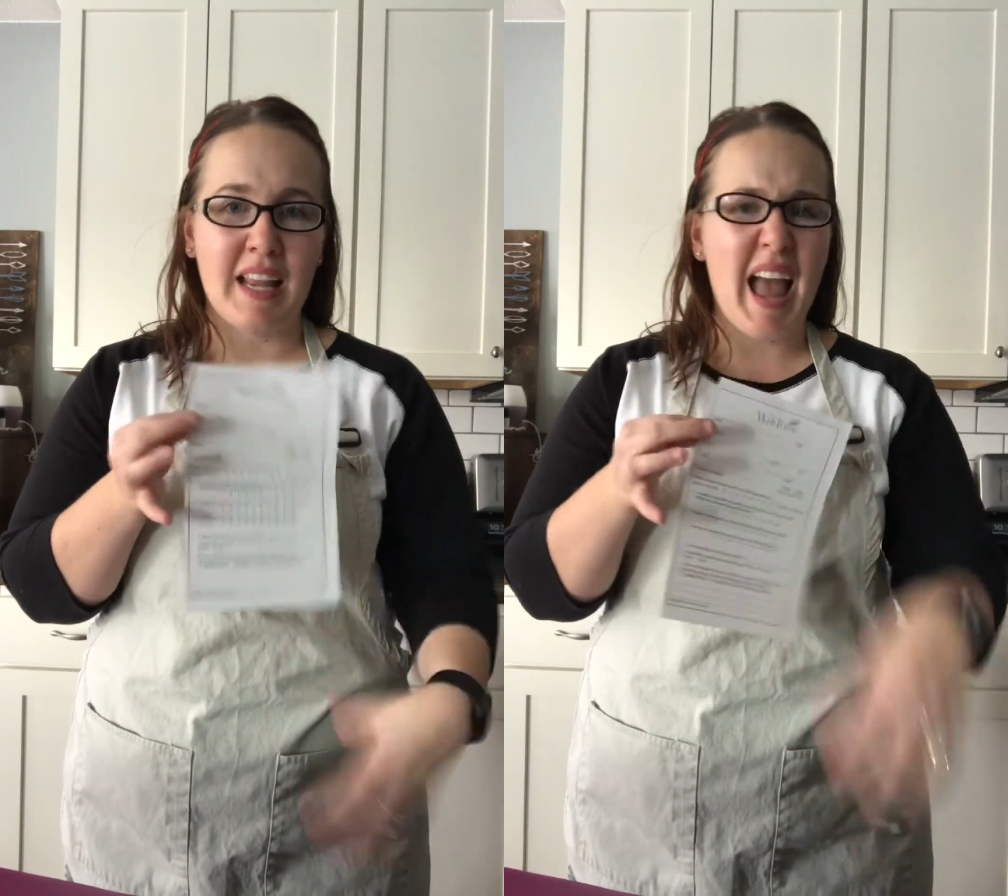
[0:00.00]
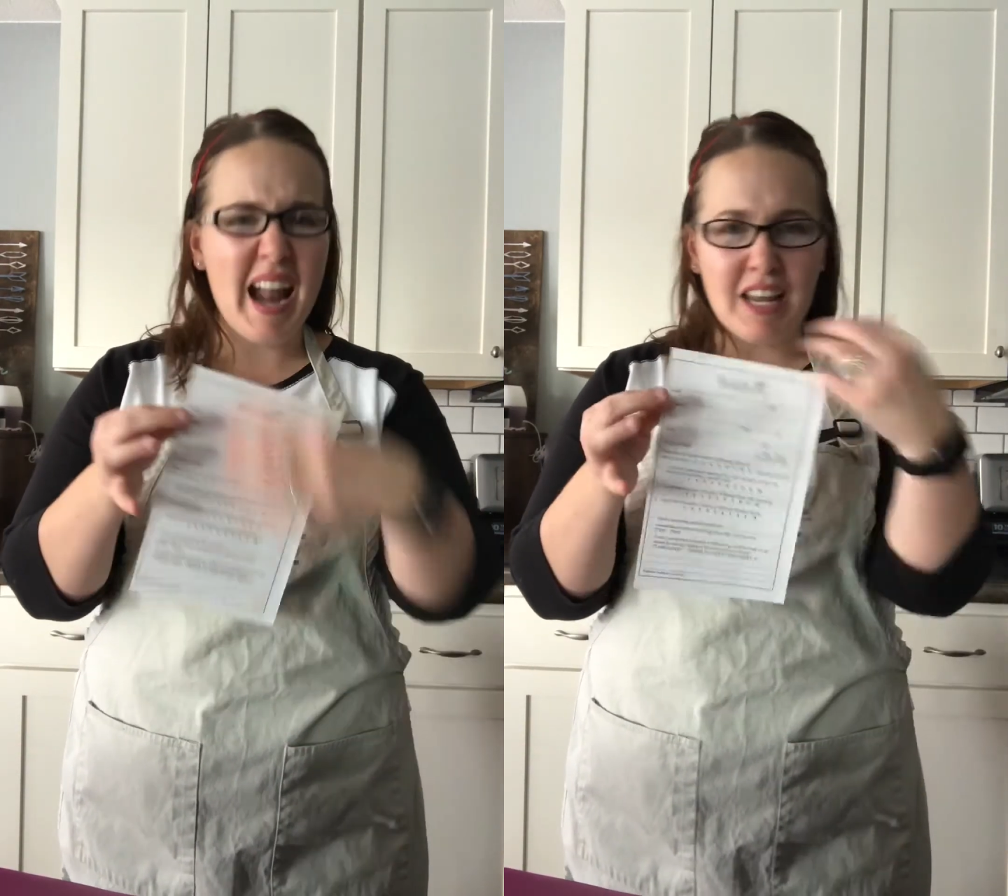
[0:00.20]

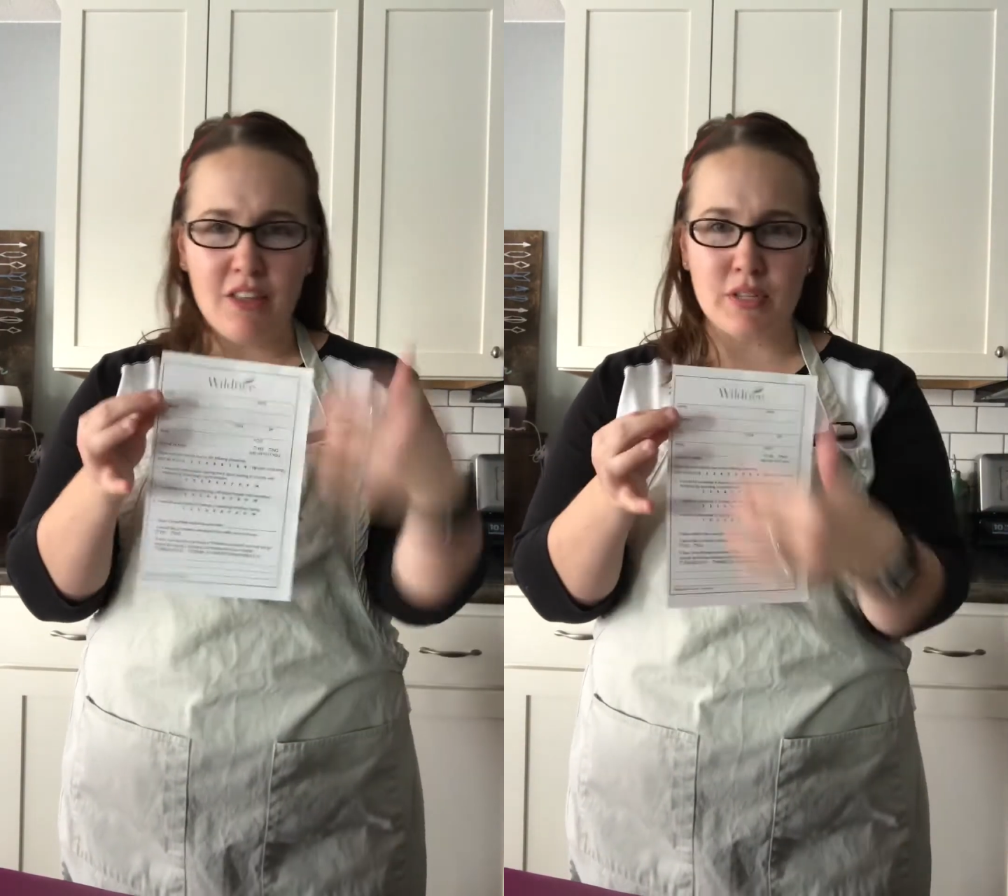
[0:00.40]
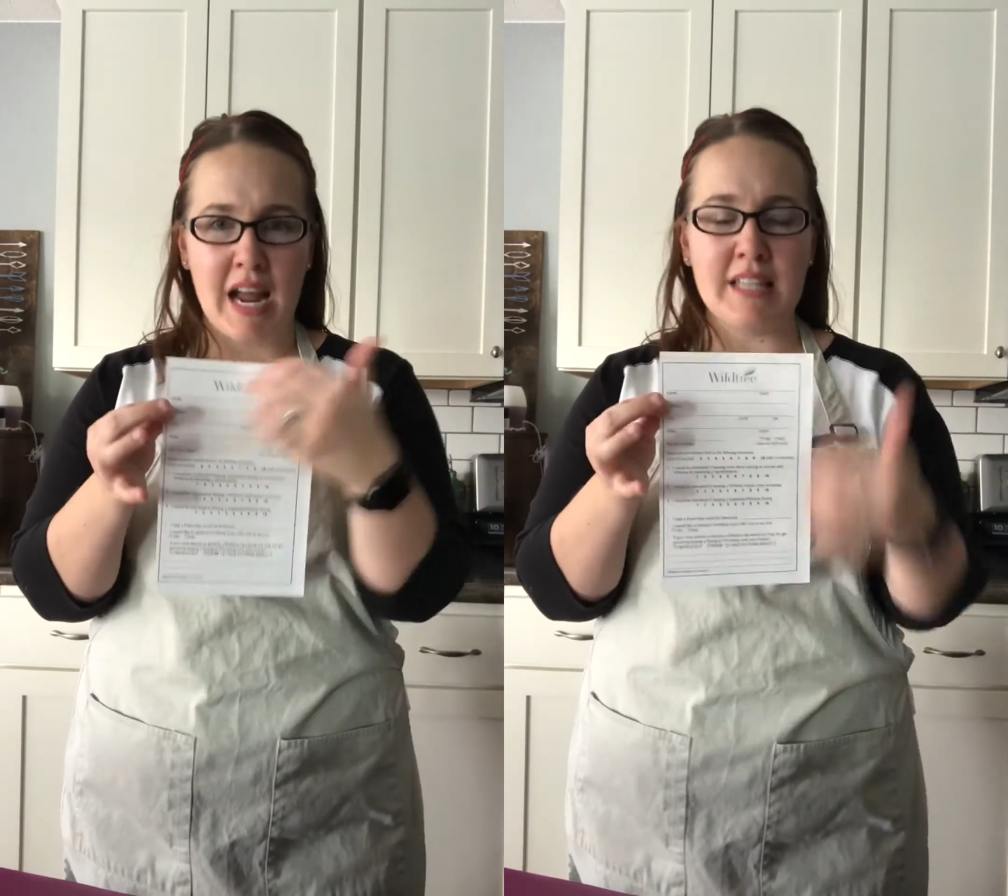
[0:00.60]
Like any
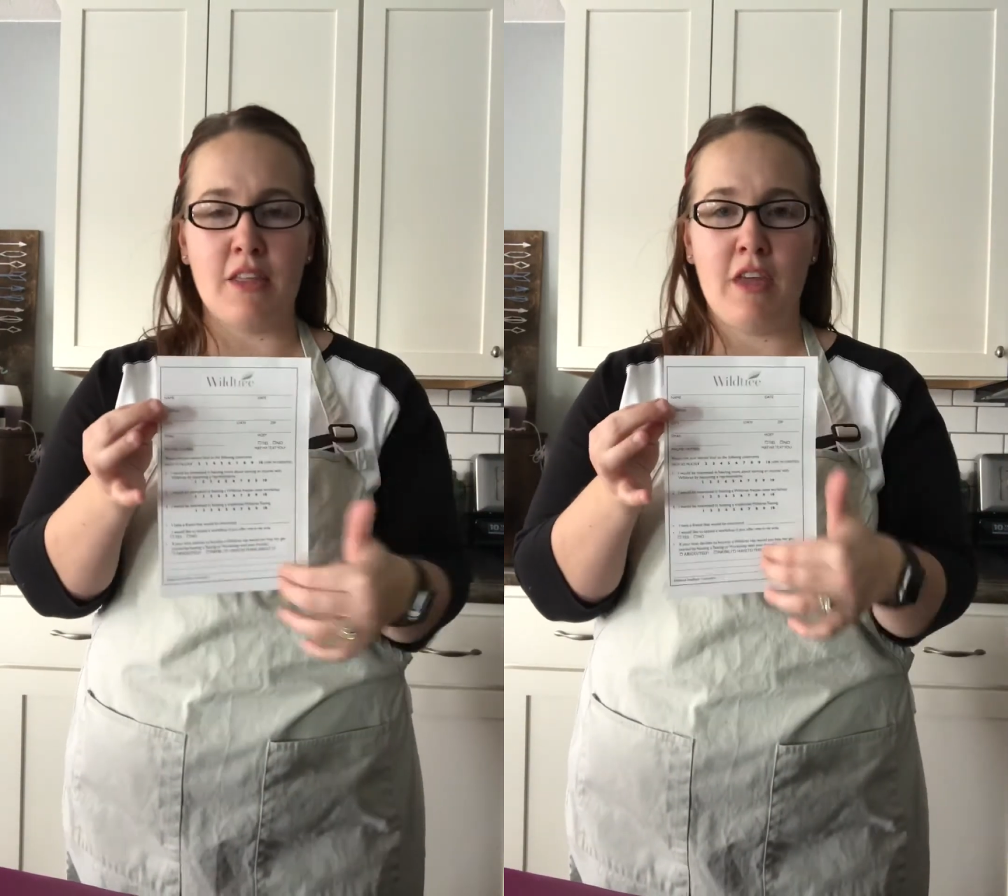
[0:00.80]
of those kinds of